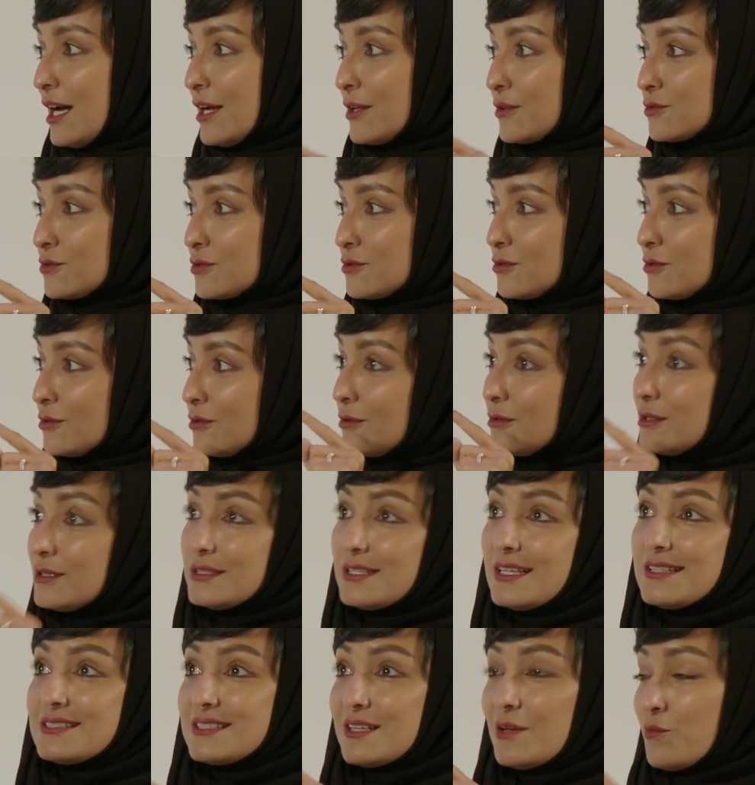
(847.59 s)
and
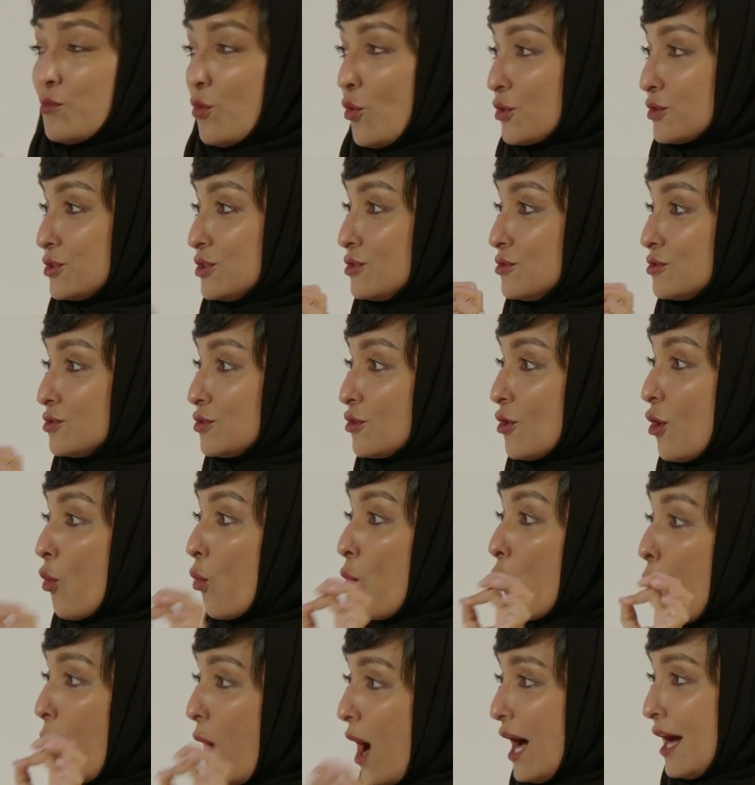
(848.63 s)
it's important to know
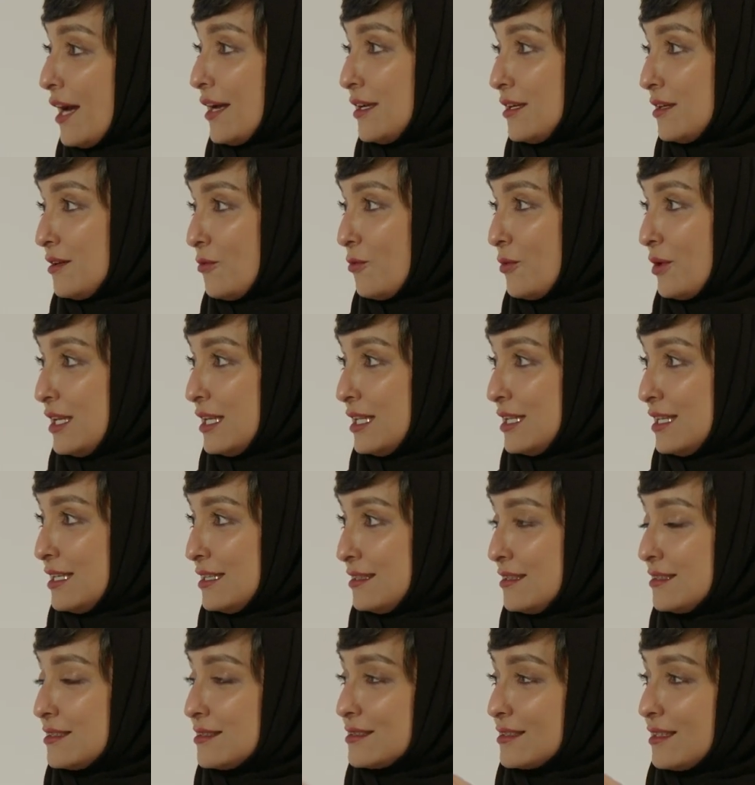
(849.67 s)
why we
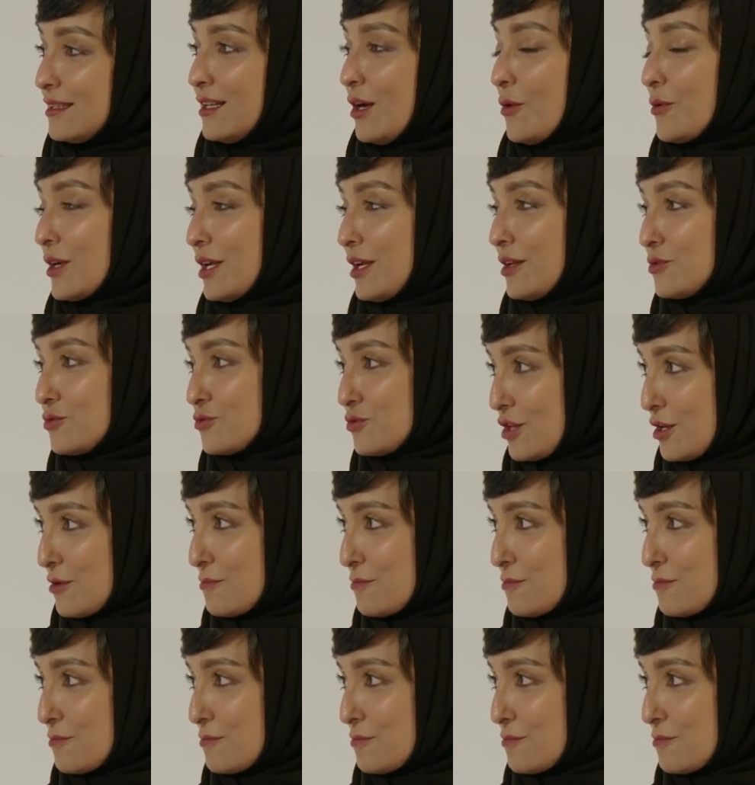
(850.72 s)
need it in our country.